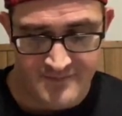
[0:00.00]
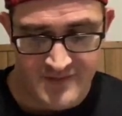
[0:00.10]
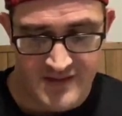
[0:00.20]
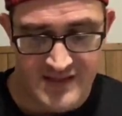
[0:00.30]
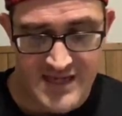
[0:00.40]

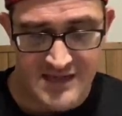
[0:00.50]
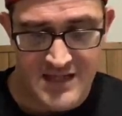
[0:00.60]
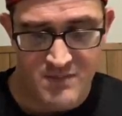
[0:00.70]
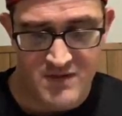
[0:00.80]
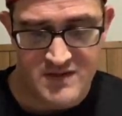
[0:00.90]
The
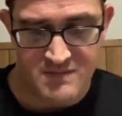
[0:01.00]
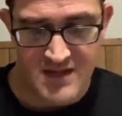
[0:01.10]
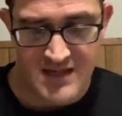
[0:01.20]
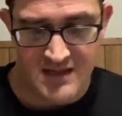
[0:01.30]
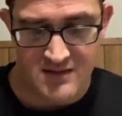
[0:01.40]
Gatekeeper's
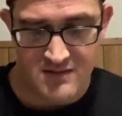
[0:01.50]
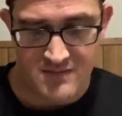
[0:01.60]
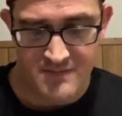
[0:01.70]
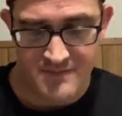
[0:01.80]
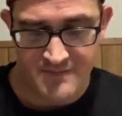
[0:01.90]
Maid.
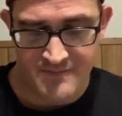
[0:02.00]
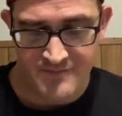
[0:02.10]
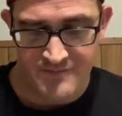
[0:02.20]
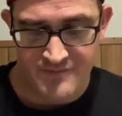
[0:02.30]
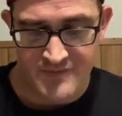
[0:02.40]

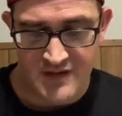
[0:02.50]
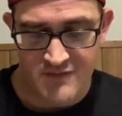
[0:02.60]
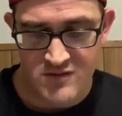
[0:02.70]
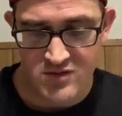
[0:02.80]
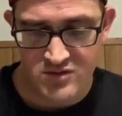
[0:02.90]
If
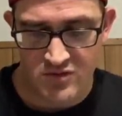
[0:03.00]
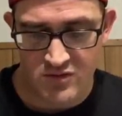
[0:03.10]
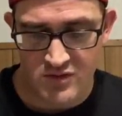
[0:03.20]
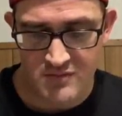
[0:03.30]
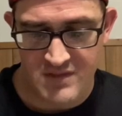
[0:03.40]
you
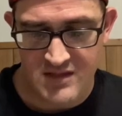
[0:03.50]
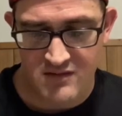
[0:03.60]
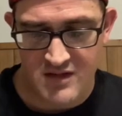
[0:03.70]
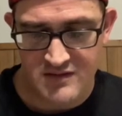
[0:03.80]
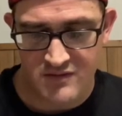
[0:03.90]
control a meek
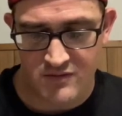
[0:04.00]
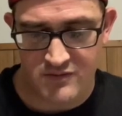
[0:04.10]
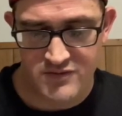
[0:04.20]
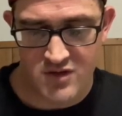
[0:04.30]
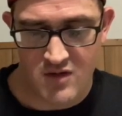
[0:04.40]
lost soul,
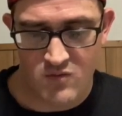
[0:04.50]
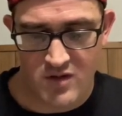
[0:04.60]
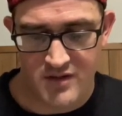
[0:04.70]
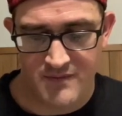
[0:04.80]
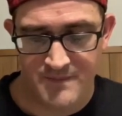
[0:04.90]
draw
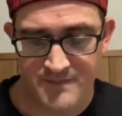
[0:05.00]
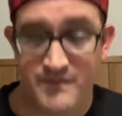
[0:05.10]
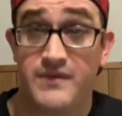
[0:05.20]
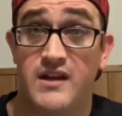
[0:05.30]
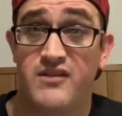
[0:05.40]
one.
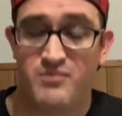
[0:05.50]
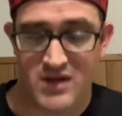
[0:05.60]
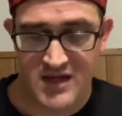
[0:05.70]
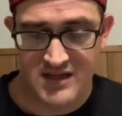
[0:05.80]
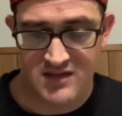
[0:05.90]
If
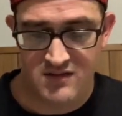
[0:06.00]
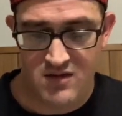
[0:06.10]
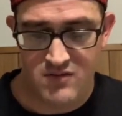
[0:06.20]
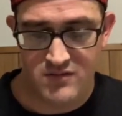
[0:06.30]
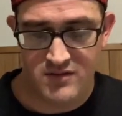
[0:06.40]
blocking
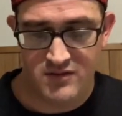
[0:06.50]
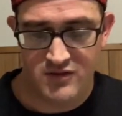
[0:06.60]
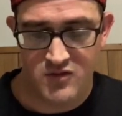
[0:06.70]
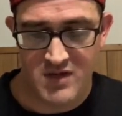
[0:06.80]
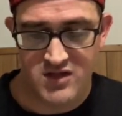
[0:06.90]
alone,
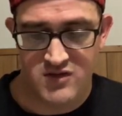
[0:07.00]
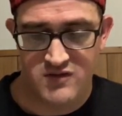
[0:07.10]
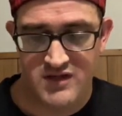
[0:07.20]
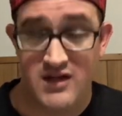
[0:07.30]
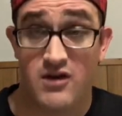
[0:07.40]
you may
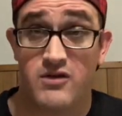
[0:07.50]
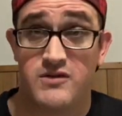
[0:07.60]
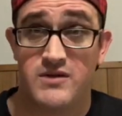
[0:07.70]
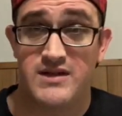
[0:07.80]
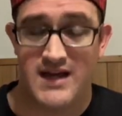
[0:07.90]
choose a hero
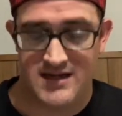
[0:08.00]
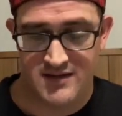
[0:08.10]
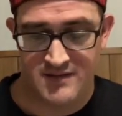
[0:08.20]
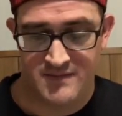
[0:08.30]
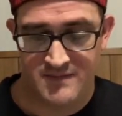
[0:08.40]
to attack.
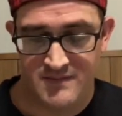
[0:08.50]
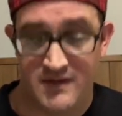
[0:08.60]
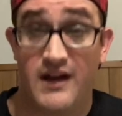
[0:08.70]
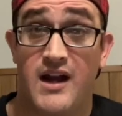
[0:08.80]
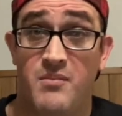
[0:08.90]

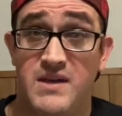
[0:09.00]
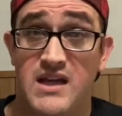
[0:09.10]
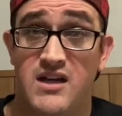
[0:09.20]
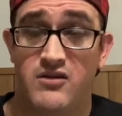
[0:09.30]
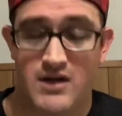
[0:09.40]
Cannot be
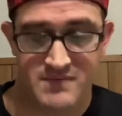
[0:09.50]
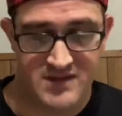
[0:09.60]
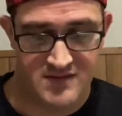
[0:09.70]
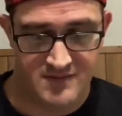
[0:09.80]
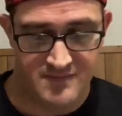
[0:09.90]

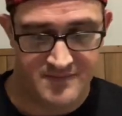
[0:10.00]
interrupted.